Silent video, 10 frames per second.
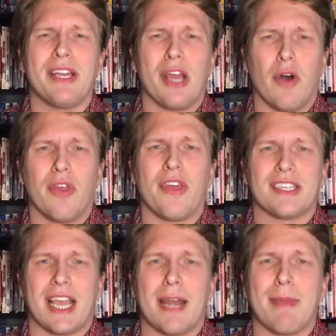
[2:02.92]
know that
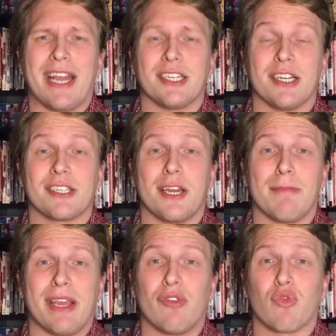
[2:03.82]
this animation is going
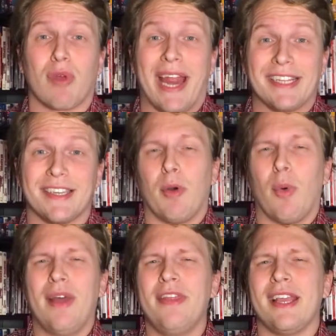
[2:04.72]
to be great. But
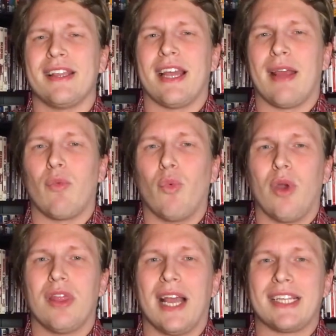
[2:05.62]
one thing that I
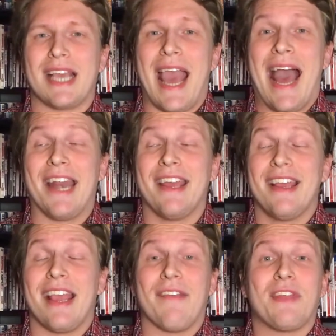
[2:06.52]
would like to add,
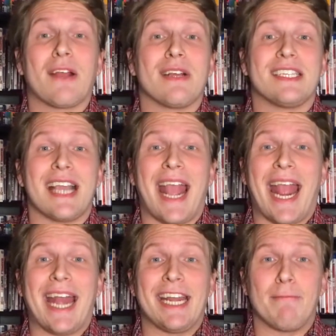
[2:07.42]
if there is
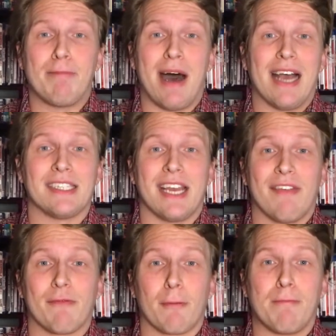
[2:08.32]
any
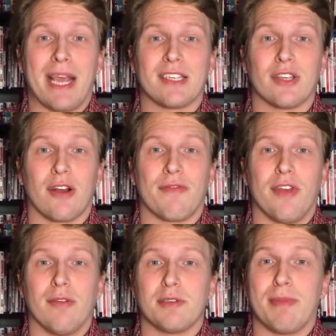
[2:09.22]
positive for Pixar
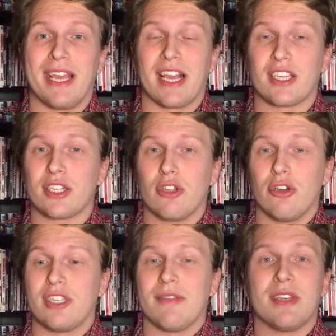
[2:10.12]
films being
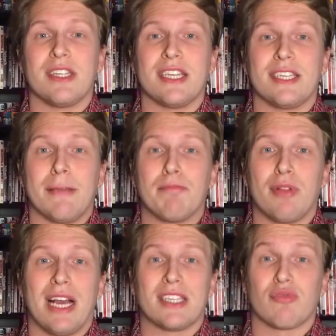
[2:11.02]
exclusive to Disney
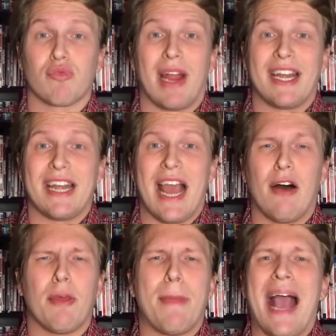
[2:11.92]
Plus right
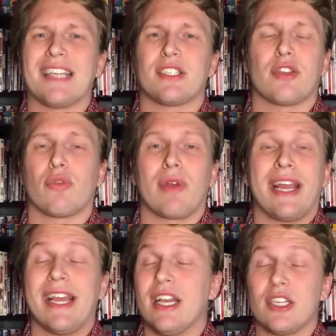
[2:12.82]
now, the past
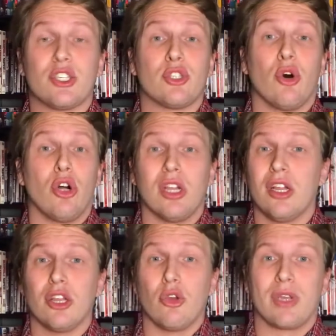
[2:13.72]
three,
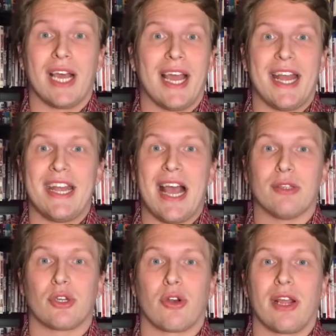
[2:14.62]
Soul, Luca, and
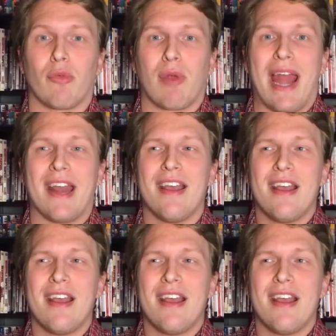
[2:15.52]
now Turning Red,